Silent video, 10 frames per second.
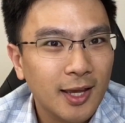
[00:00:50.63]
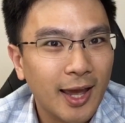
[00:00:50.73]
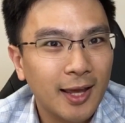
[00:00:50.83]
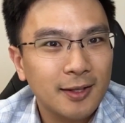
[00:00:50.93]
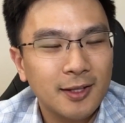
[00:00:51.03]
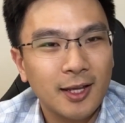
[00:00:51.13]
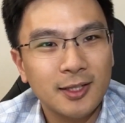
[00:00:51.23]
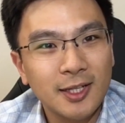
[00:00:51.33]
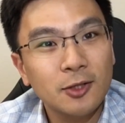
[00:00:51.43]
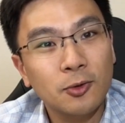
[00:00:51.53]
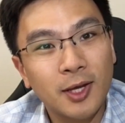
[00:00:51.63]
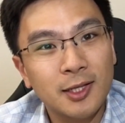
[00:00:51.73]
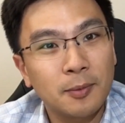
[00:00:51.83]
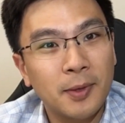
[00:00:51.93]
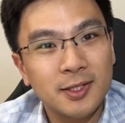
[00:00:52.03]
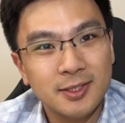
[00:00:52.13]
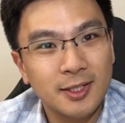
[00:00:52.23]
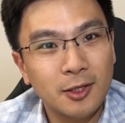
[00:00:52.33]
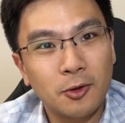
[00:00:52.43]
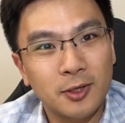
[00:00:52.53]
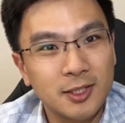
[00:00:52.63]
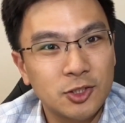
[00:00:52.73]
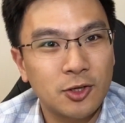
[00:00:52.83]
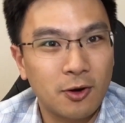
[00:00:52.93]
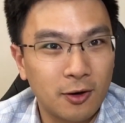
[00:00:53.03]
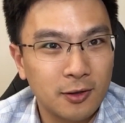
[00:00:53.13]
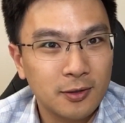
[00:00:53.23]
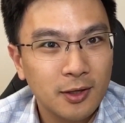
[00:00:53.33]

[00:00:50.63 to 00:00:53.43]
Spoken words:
and technique to get the best deal on each card.